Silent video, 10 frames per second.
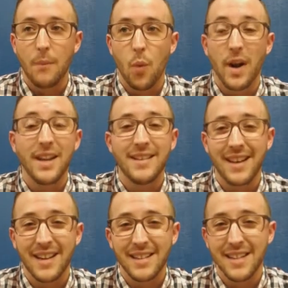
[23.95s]
What it
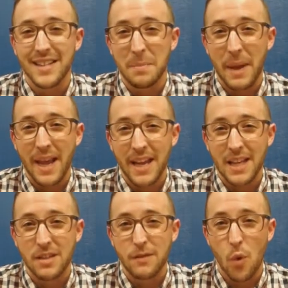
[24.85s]
does is it
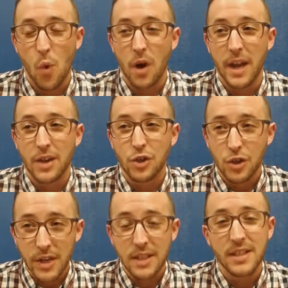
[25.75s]
pays for
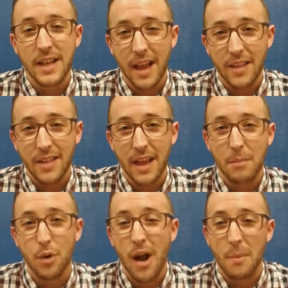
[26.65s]
injuries, death, and
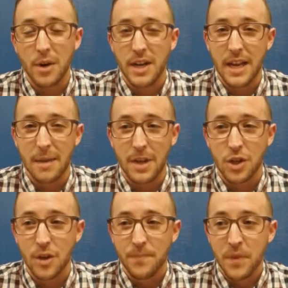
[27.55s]
property damage